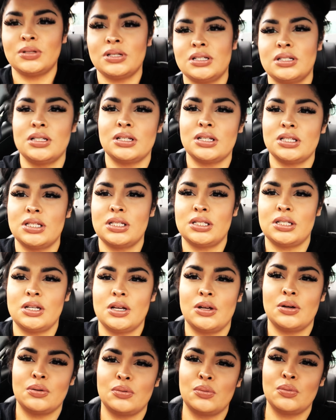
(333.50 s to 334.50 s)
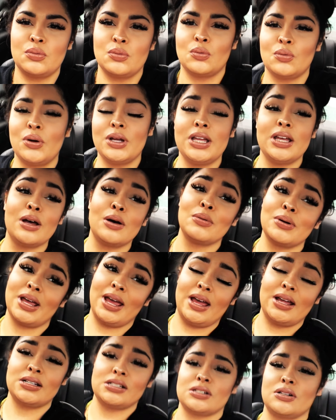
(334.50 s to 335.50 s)
to the stove? You gonna
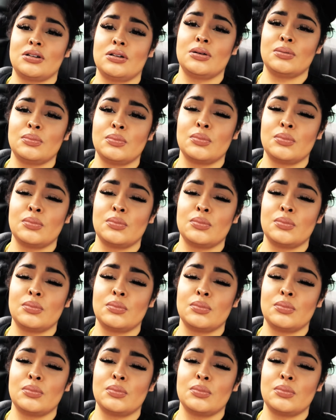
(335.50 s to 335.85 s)
catch her.